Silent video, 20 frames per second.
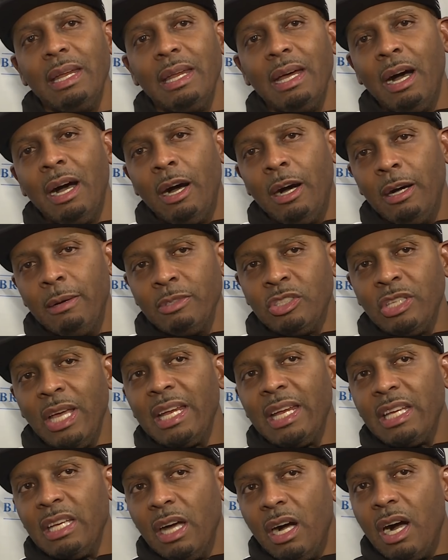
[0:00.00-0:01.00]
uh,
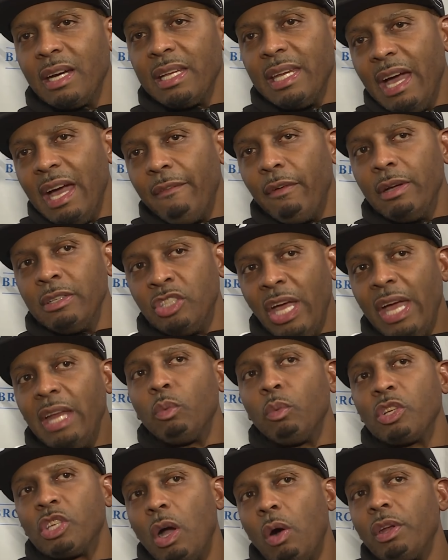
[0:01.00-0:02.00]
Jaylen Young didn't have a,
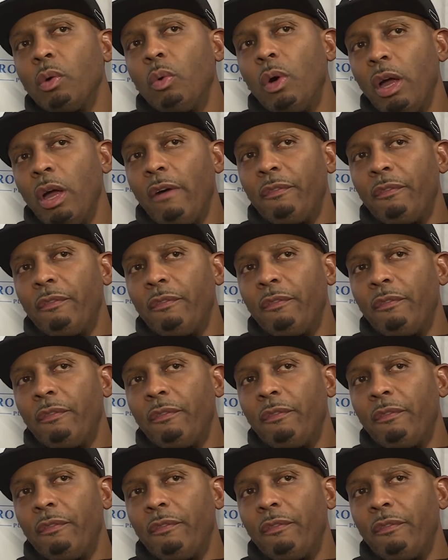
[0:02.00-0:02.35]
Jaden was the only one